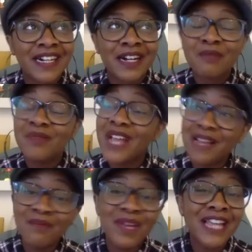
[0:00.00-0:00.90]

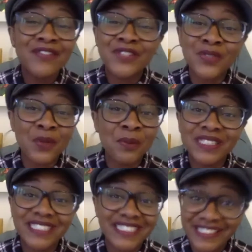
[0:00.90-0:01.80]
Man, my life is so
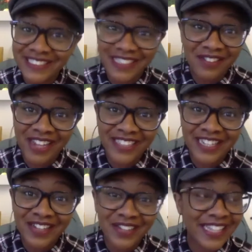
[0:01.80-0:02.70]
much easier right
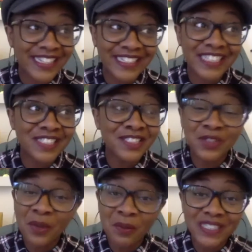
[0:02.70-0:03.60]
now. Like, it's
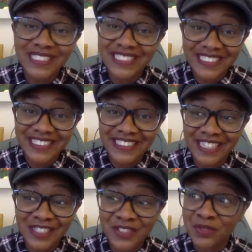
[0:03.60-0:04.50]
so much
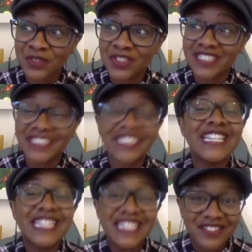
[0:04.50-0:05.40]
easier to just
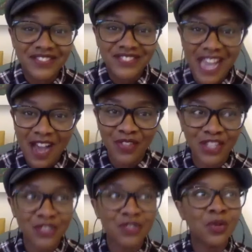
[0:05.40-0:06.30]
live now
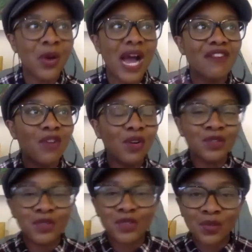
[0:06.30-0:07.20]
that you don't have all
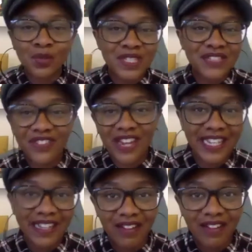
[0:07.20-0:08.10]
those thoughts flying
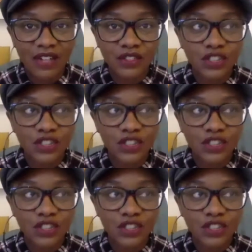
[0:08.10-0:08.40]
around,